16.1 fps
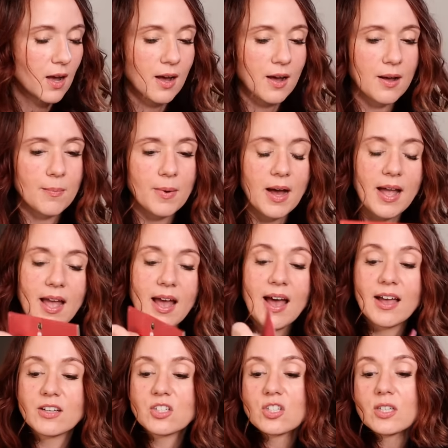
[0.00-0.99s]

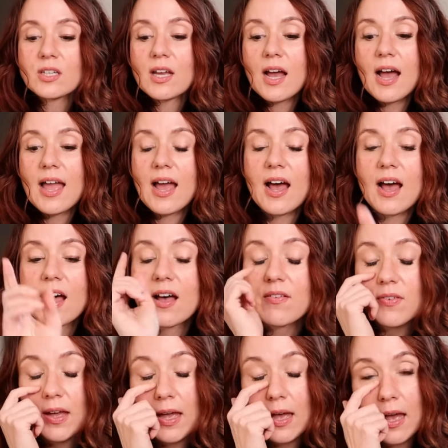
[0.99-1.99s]

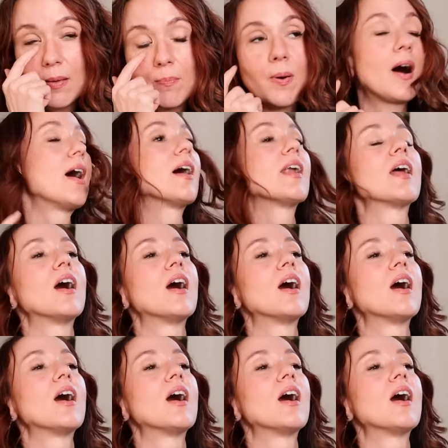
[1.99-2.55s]
I bought